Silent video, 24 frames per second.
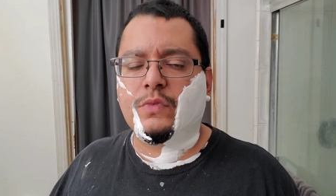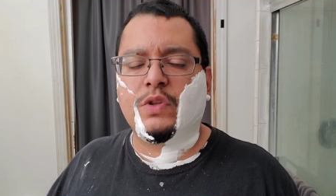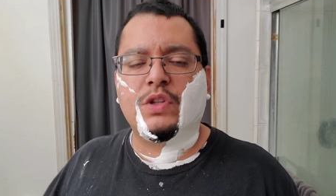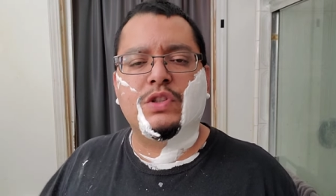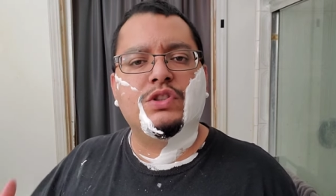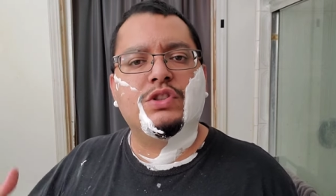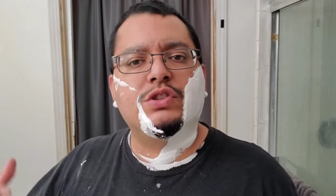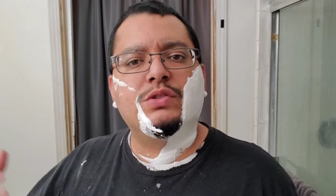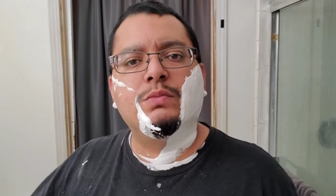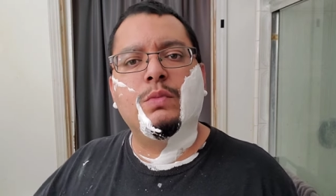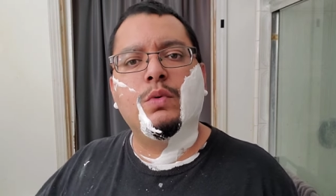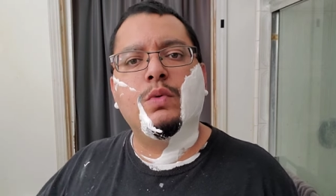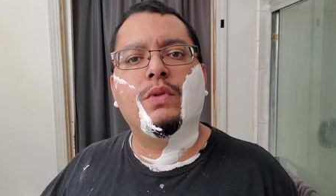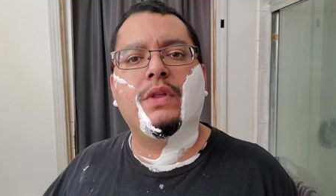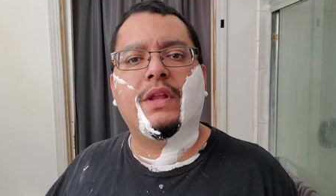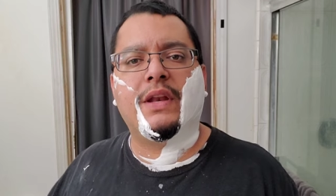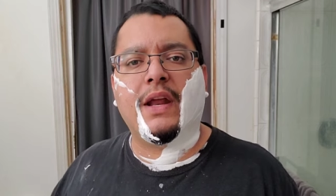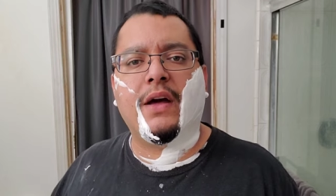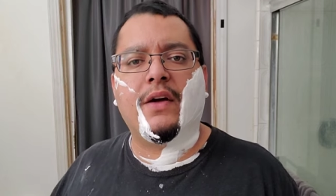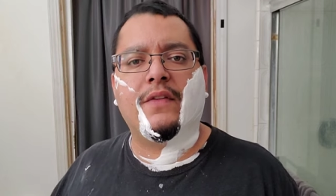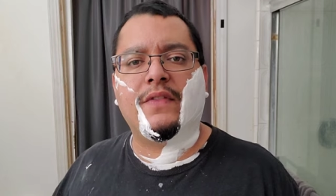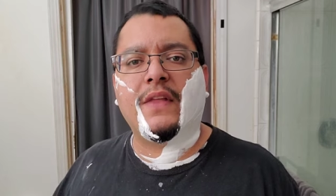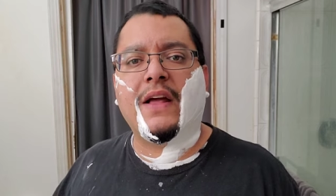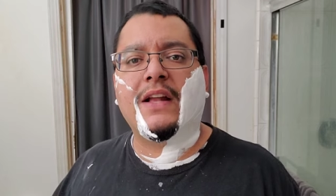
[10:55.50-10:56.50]
smoothing
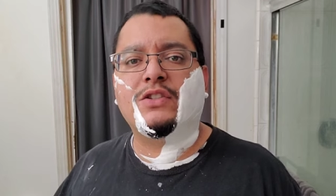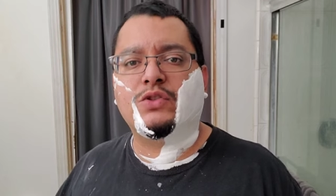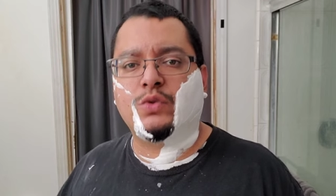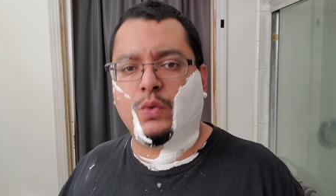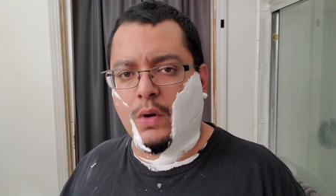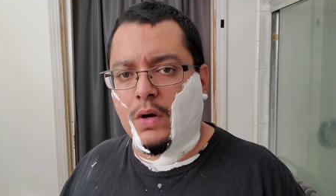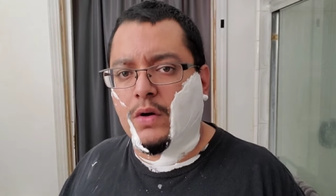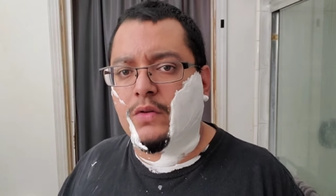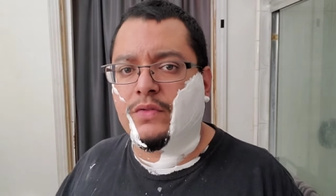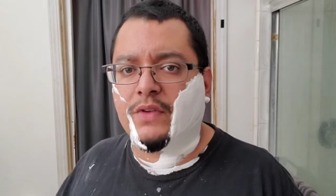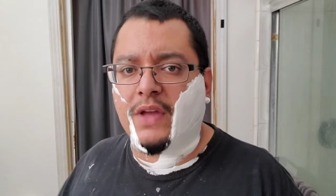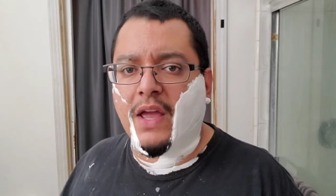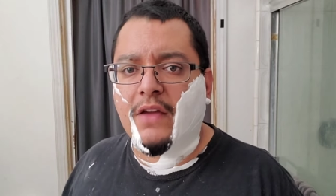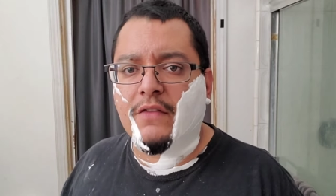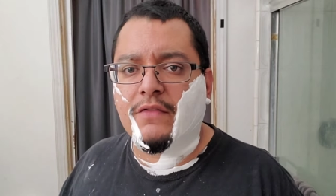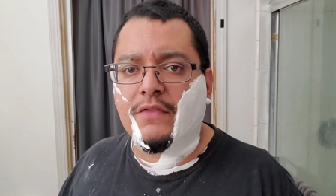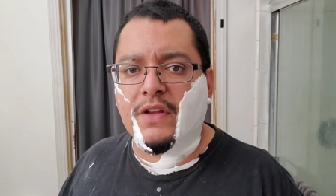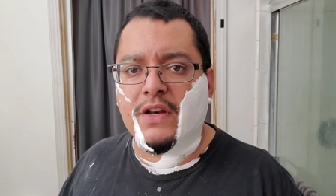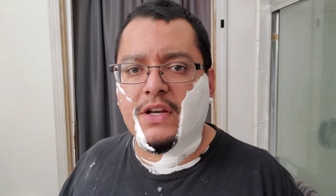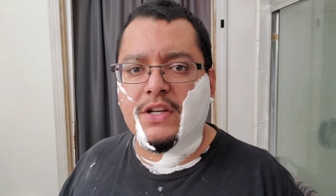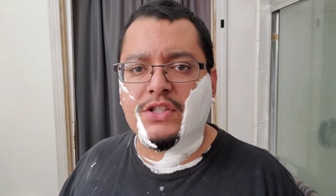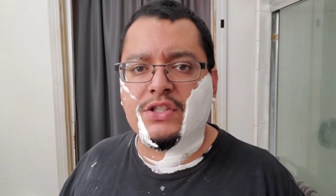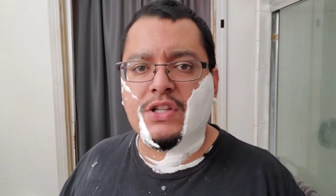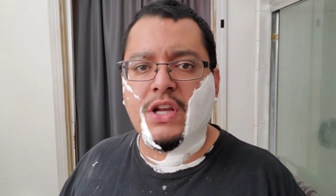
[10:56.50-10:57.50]
out that 12K
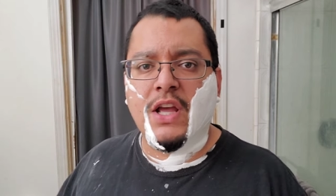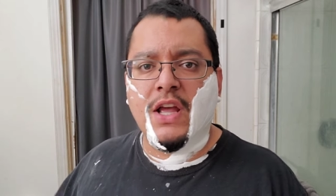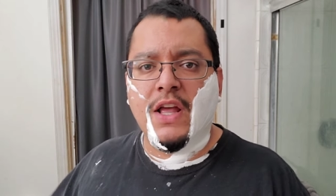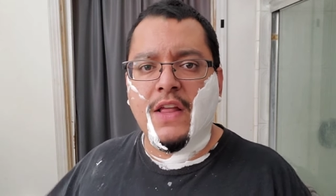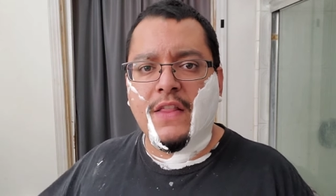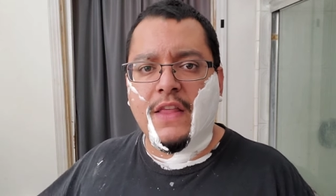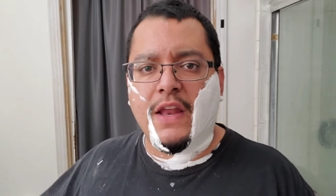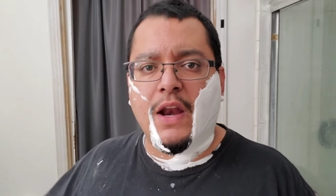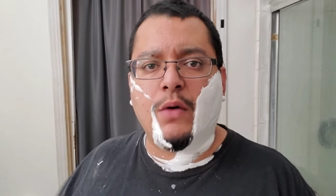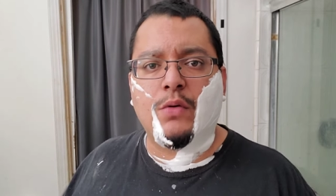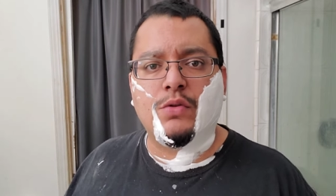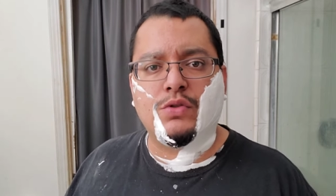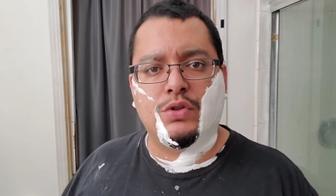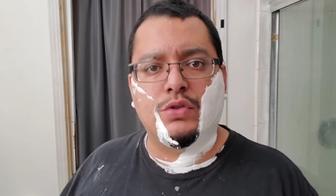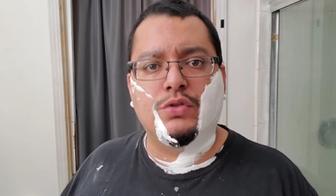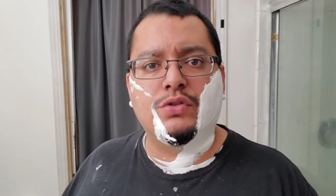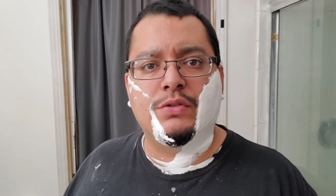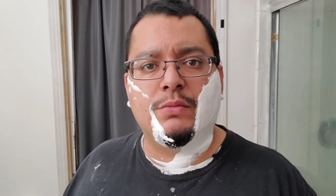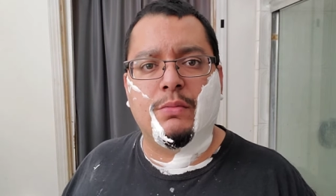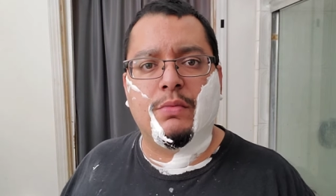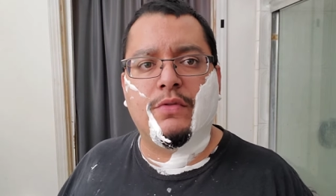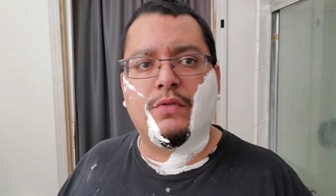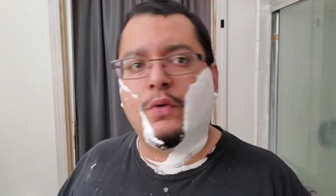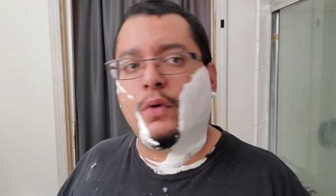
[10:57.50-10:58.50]
finish that I was
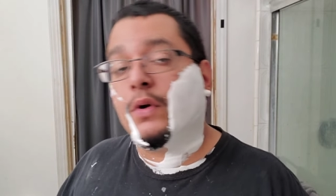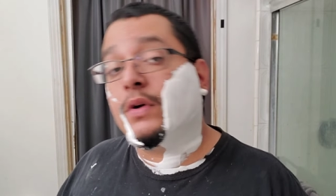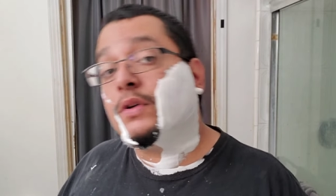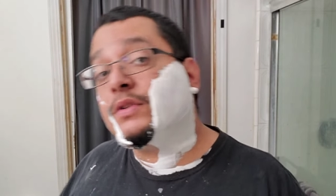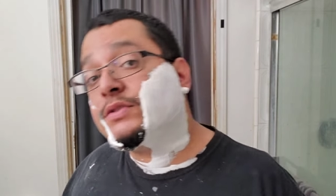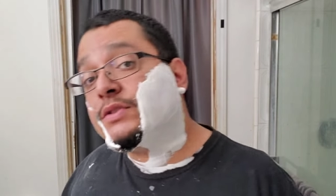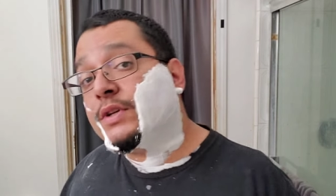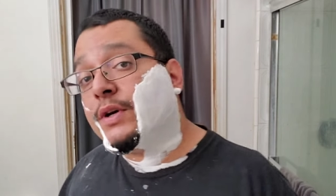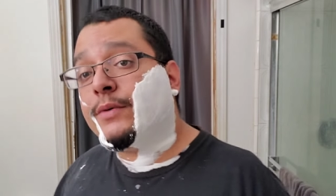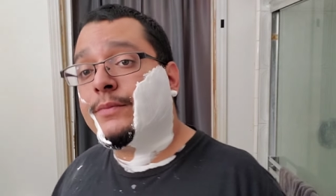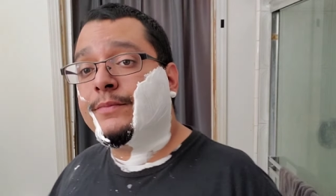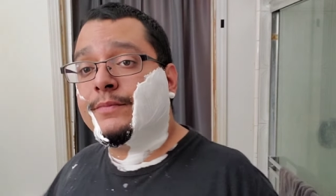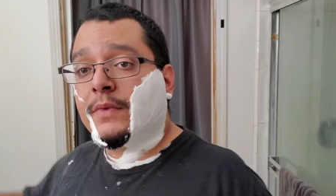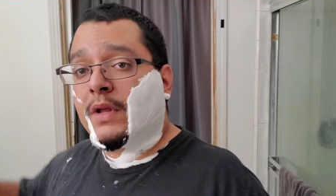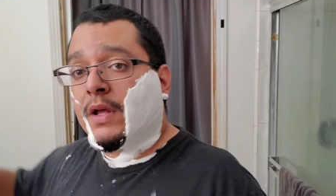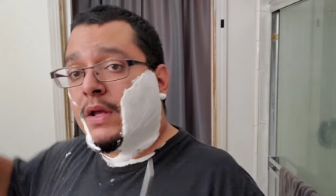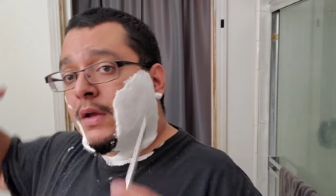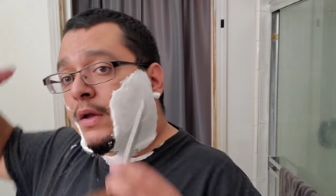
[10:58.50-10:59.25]
using before. So